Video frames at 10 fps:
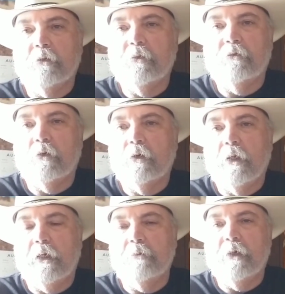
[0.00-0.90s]
before
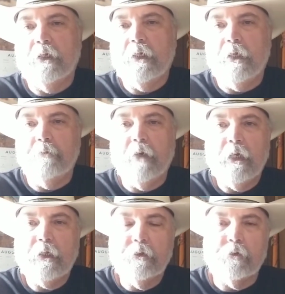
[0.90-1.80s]
anybody came
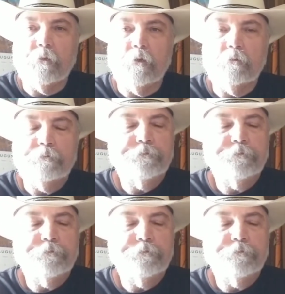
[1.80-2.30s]
back in the room.